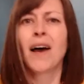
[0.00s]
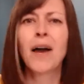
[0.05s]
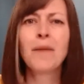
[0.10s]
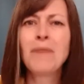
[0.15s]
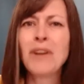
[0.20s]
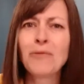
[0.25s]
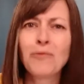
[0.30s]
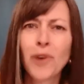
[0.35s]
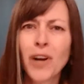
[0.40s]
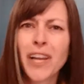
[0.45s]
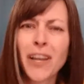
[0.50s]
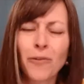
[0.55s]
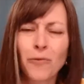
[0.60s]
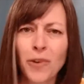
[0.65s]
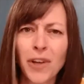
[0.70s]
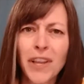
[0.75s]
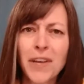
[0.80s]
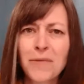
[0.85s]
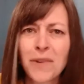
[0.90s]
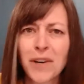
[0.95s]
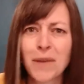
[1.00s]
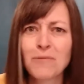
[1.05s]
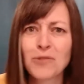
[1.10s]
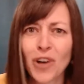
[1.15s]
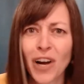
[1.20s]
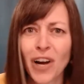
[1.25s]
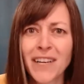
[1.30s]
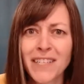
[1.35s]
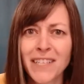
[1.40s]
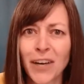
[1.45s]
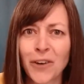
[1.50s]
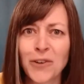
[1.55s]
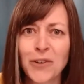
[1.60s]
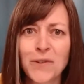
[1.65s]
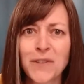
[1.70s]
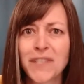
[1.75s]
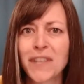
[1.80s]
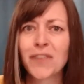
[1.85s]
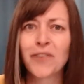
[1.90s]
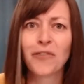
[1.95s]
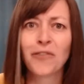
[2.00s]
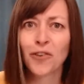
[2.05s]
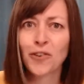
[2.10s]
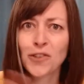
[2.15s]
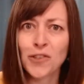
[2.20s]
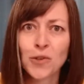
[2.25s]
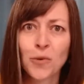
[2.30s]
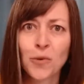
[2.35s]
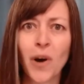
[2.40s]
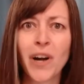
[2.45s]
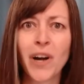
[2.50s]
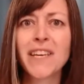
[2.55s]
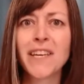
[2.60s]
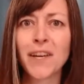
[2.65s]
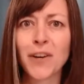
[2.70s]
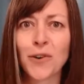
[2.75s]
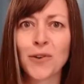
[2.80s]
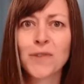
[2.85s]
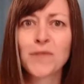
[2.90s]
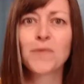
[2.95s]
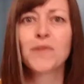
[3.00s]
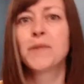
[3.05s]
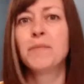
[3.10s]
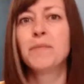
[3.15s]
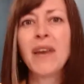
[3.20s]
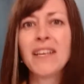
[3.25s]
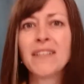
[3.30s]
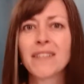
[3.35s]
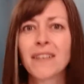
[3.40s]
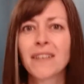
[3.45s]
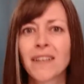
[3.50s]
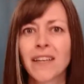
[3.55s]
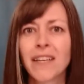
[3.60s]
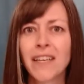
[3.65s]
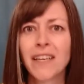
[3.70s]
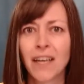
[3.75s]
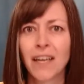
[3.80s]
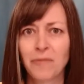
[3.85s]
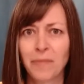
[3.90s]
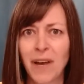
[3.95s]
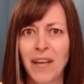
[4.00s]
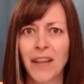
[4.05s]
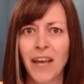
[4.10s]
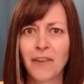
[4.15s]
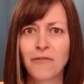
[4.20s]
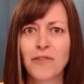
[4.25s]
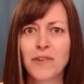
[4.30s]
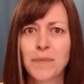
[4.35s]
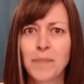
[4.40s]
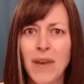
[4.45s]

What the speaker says: I mean, what I'm trying to tell you is that the first 20 years of my life was